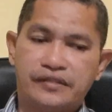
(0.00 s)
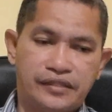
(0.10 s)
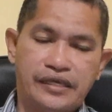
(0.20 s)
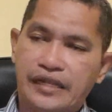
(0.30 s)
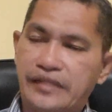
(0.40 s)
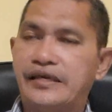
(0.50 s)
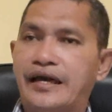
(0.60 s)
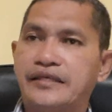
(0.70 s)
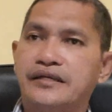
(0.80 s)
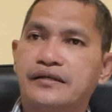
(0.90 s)
the
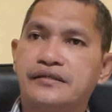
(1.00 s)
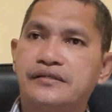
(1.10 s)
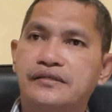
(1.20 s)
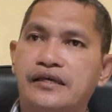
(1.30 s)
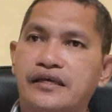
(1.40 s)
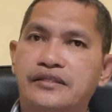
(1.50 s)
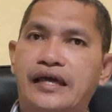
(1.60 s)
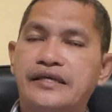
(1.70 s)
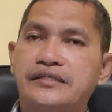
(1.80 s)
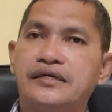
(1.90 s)
other
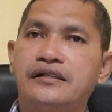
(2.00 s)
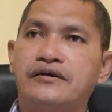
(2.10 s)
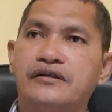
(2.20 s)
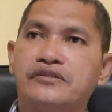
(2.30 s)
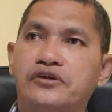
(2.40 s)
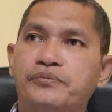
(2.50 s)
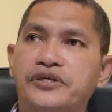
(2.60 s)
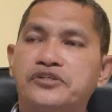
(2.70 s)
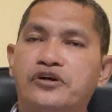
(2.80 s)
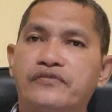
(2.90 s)
title or
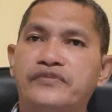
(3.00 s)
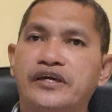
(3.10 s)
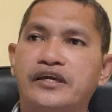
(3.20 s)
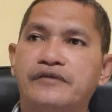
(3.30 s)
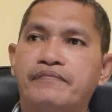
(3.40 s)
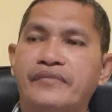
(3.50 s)
topics of the